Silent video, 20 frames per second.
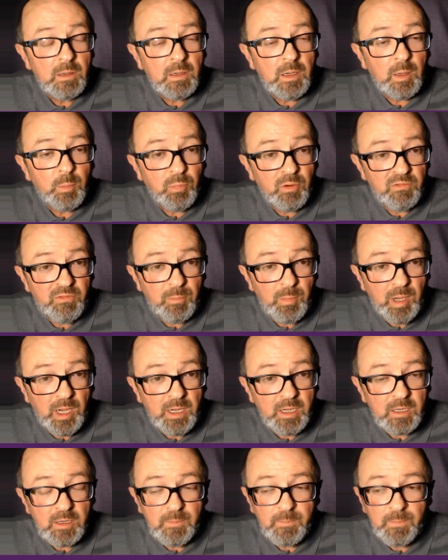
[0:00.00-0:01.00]

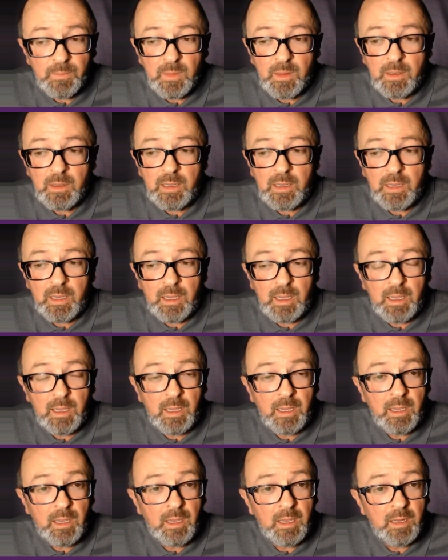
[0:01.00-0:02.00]
privymark,
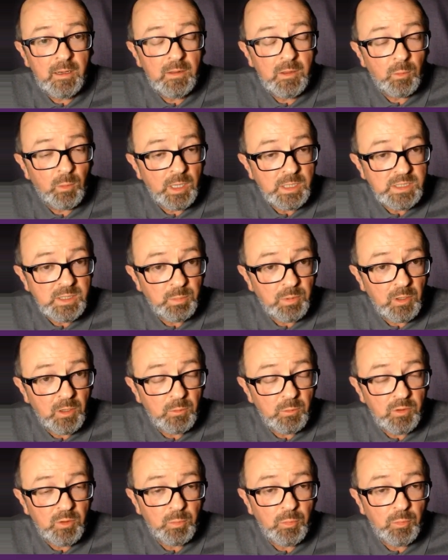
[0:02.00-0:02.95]
and the ones applied with a